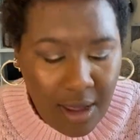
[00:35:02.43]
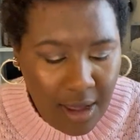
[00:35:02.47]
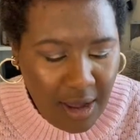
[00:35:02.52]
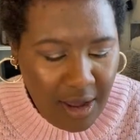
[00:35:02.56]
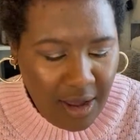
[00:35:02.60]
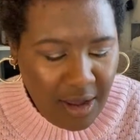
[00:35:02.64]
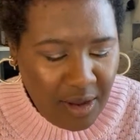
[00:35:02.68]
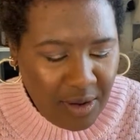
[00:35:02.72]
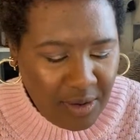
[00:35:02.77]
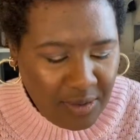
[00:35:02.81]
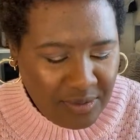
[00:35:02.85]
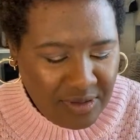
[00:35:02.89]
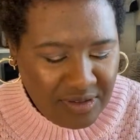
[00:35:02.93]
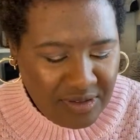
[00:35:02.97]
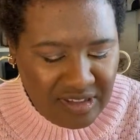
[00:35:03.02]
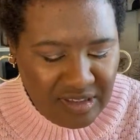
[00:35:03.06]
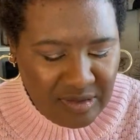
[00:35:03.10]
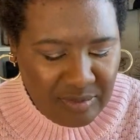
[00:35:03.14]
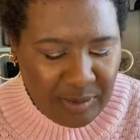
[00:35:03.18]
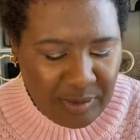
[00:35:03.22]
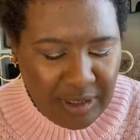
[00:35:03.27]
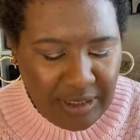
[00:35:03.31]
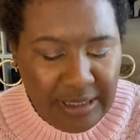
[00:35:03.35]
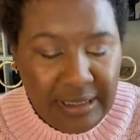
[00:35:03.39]
Oh, the
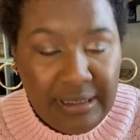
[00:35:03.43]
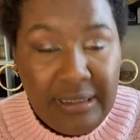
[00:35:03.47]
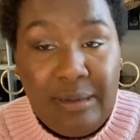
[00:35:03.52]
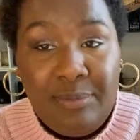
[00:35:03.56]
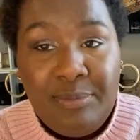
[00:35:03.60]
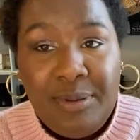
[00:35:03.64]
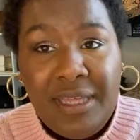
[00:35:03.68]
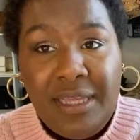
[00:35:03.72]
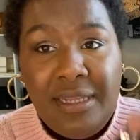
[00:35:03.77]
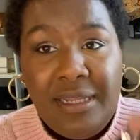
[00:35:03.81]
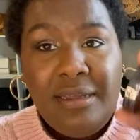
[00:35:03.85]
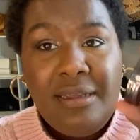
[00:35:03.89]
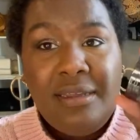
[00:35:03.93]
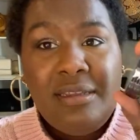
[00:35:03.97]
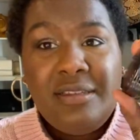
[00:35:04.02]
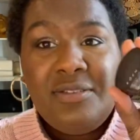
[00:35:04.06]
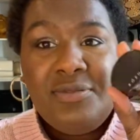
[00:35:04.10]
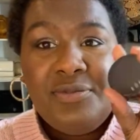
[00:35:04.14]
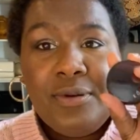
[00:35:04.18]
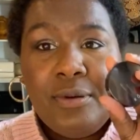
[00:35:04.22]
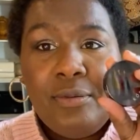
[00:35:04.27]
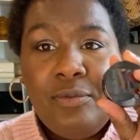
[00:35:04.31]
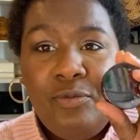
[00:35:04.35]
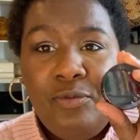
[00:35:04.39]
sparkly bit is
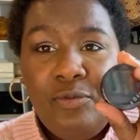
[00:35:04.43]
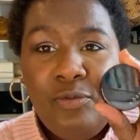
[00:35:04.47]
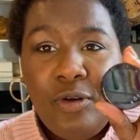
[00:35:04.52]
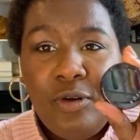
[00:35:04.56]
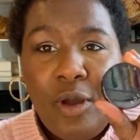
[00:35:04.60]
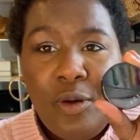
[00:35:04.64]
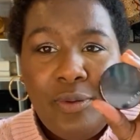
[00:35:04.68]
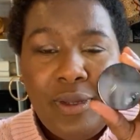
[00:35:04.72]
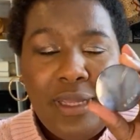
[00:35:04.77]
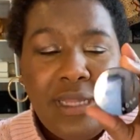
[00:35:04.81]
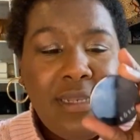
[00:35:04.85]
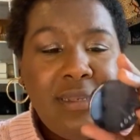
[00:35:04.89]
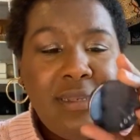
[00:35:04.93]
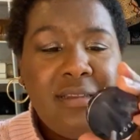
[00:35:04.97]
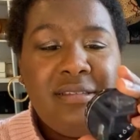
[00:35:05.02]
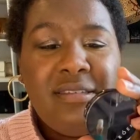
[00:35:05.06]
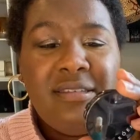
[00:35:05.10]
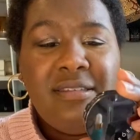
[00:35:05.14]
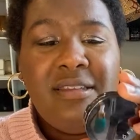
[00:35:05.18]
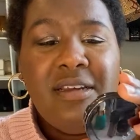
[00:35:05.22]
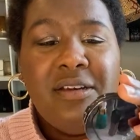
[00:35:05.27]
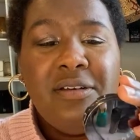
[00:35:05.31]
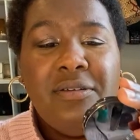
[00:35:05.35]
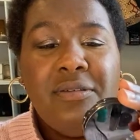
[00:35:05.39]
from Rowan. This is
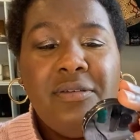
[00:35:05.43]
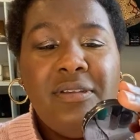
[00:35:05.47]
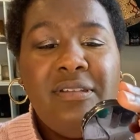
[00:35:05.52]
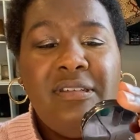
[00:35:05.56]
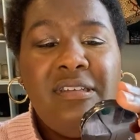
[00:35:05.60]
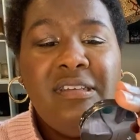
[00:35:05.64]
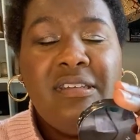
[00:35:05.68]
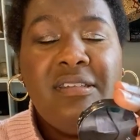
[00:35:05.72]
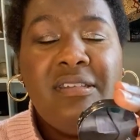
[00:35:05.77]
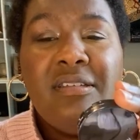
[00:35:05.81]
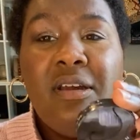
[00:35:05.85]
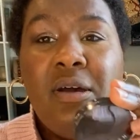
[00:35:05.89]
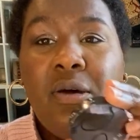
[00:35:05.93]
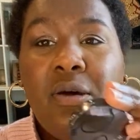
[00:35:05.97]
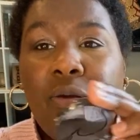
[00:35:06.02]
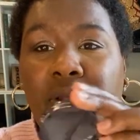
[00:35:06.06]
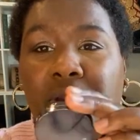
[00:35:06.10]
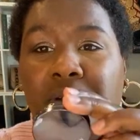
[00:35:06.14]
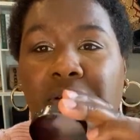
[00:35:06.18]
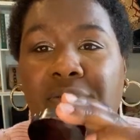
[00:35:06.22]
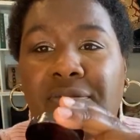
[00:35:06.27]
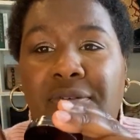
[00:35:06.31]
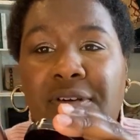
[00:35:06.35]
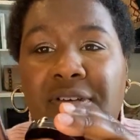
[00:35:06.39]
their Disco
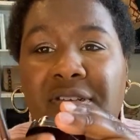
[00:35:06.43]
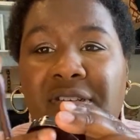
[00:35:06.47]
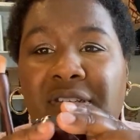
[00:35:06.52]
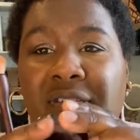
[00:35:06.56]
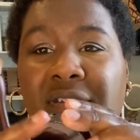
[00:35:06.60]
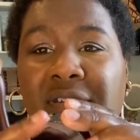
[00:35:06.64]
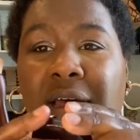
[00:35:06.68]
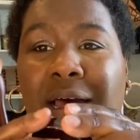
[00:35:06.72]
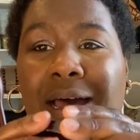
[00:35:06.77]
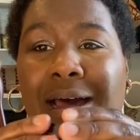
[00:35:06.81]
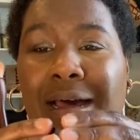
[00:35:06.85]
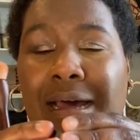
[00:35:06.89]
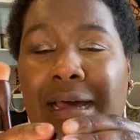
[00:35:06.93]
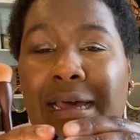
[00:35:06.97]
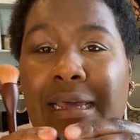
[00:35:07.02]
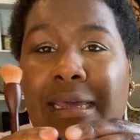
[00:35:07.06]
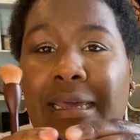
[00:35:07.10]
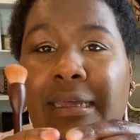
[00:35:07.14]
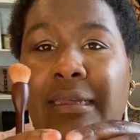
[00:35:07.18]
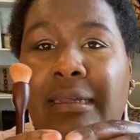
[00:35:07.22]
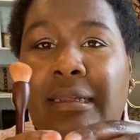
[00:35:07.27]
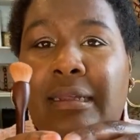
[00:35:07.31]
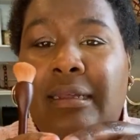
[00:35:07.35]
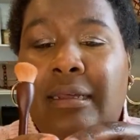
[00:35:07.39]
Universal Eye